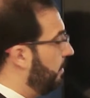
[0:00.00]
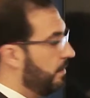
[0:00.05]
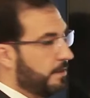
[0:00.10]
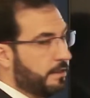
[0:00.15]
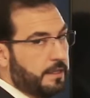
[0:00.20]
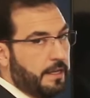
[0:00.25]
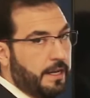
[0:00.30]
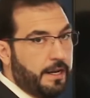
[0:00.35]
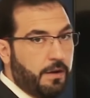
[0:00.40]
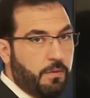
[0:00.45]
is a
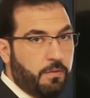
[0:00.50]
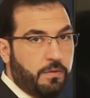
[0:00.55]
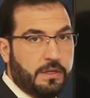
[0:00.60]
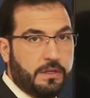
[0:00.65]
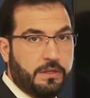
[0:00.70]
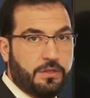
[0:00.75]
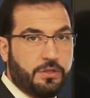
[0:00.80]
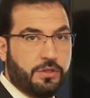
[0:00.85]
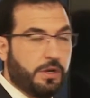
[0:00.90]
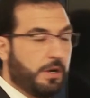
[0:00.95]
slide I
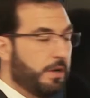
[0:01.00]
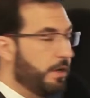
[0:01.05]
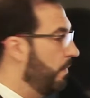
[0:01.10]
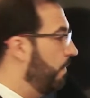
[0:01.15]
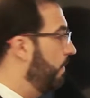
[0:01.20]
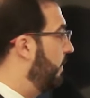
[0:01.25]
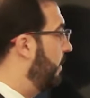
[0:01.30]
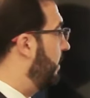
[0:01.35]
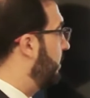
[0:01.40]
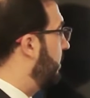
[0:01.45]
wanted to show you.
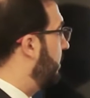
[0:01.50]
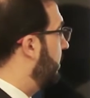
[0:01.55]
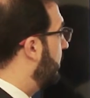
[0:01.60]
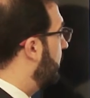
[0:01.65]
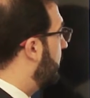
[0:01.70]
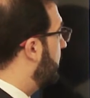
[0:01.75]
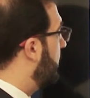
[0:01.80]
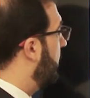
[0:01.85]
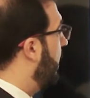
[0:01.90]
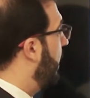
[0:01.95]
This is
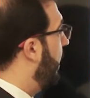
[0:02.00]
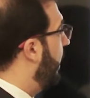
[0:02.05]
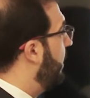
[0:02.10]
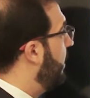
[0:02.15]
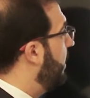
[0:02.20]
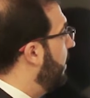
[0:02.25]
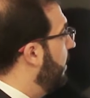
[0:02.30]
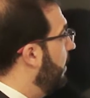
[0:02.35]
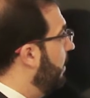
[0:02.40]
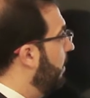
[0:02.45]
a
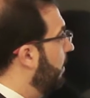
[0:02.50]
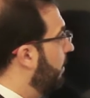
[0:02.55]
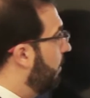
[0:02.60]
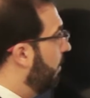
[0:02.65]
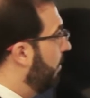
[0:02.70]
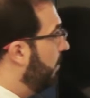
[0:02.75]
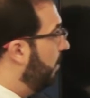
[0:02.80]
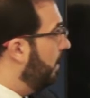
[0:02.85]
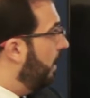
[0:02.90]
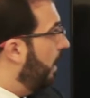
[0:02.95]
slide
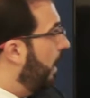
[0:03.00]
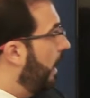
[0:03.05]
from the